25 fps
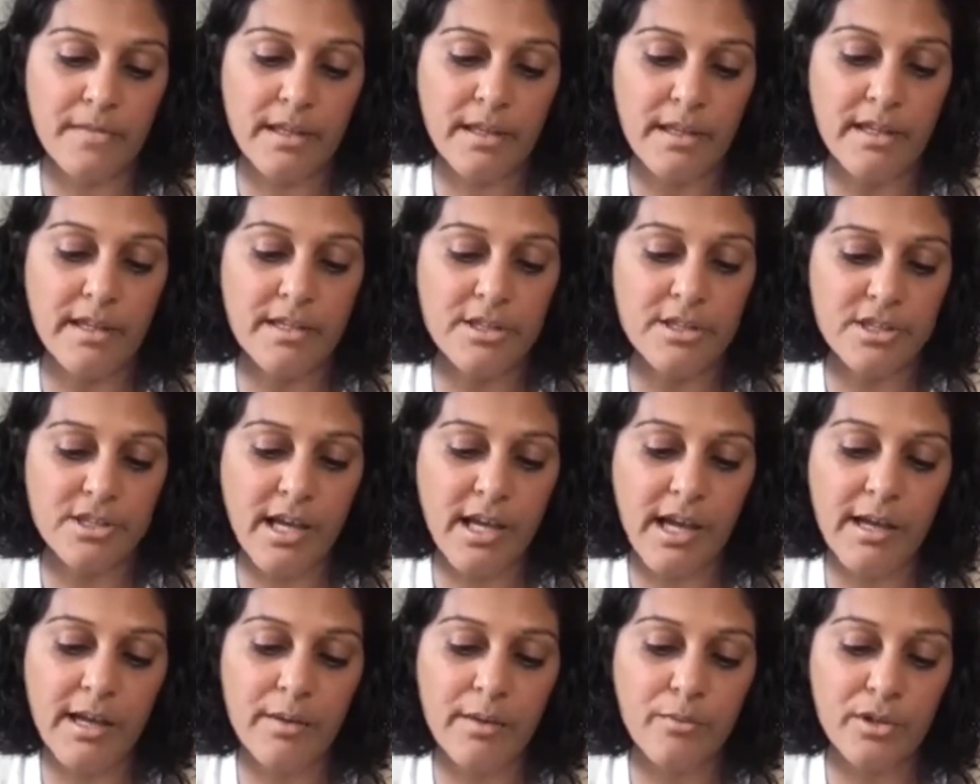Each
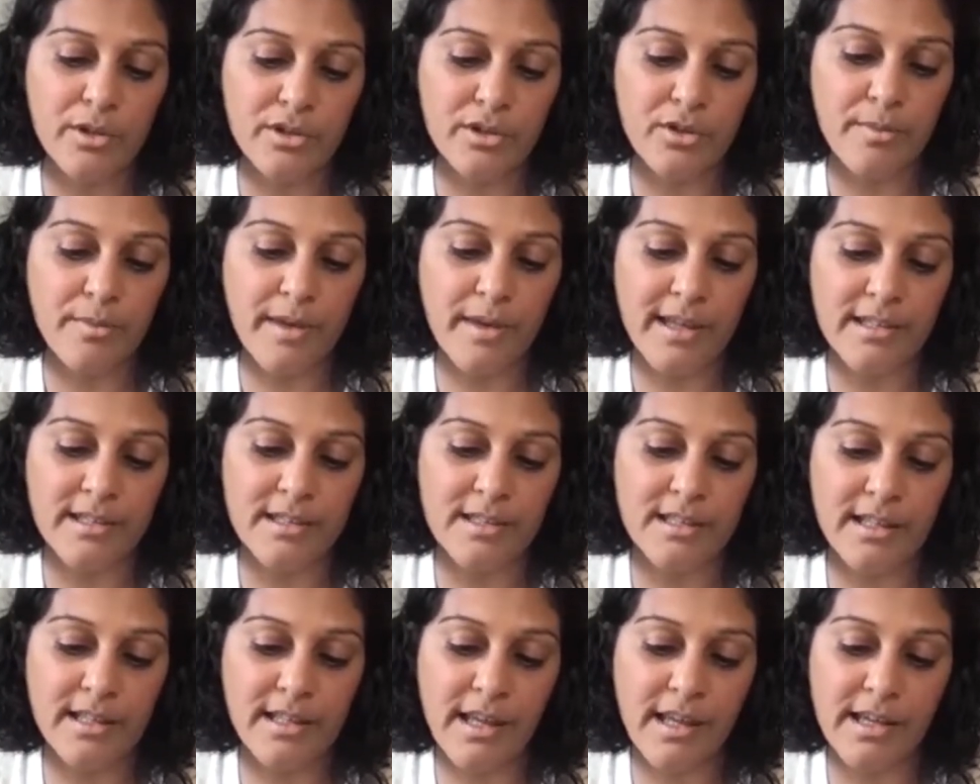time when
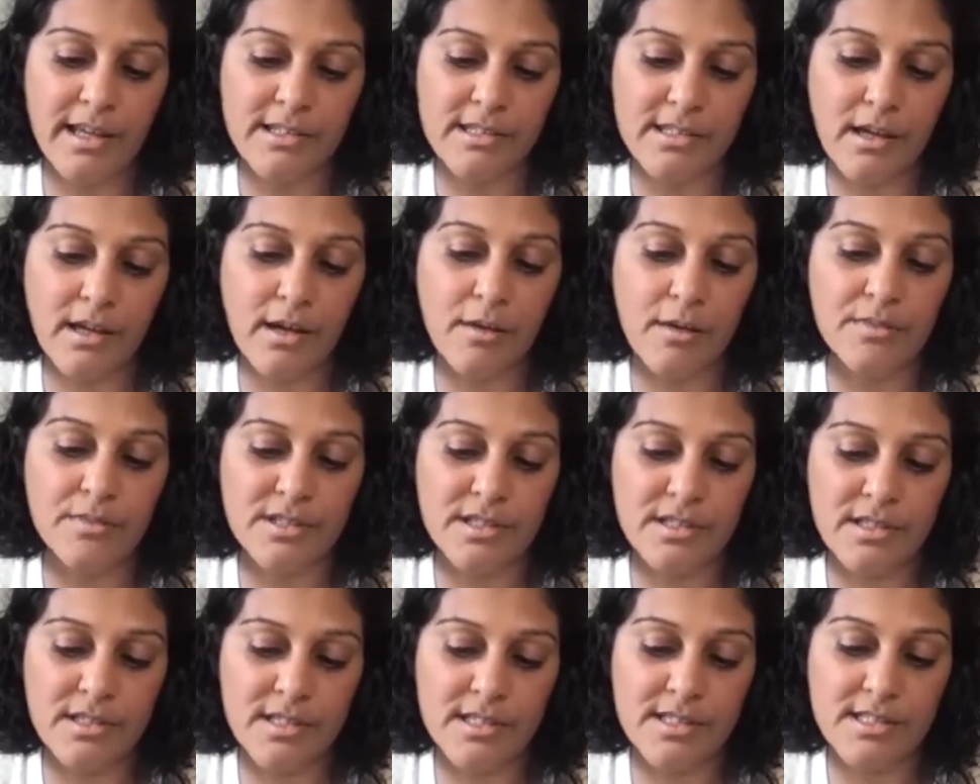humanity has come
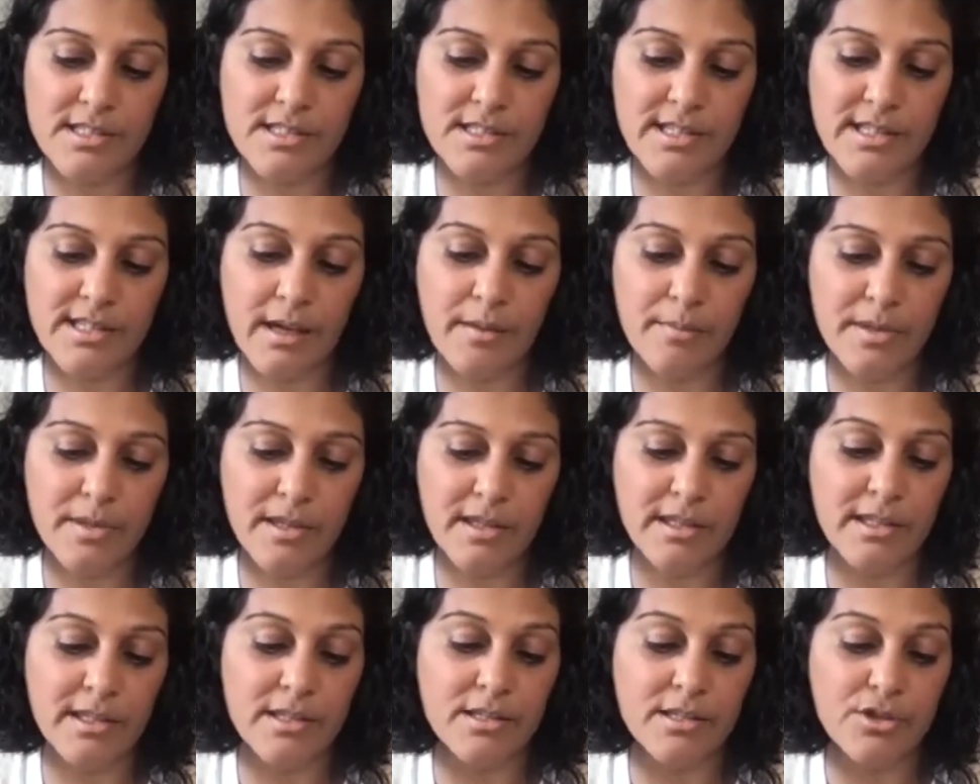to this step,
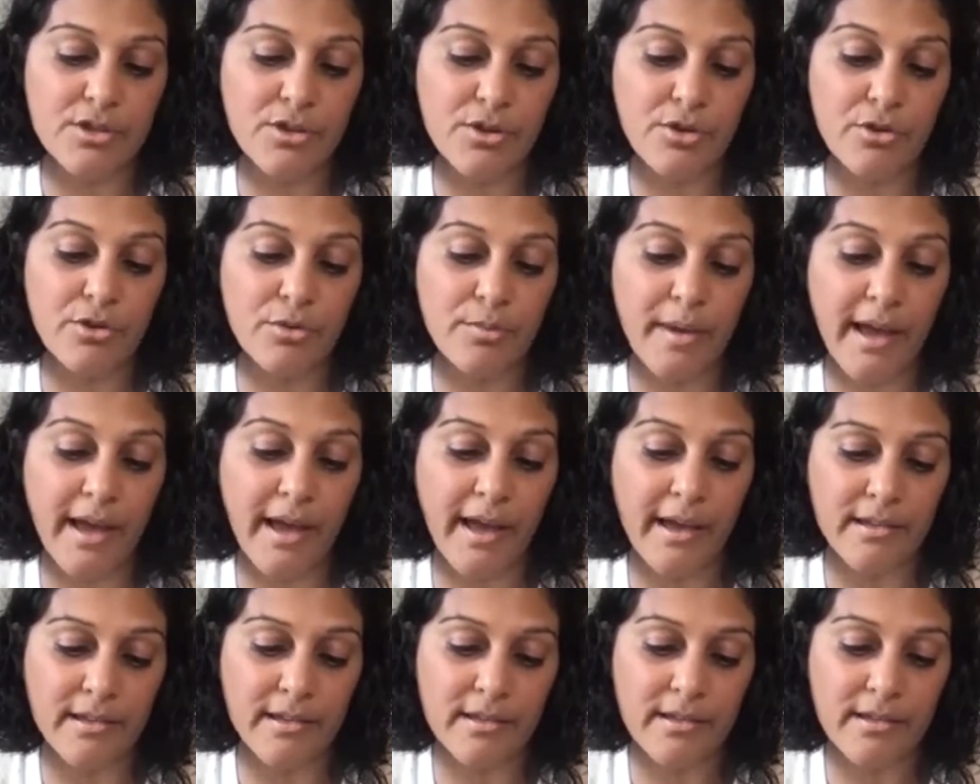it has turned back.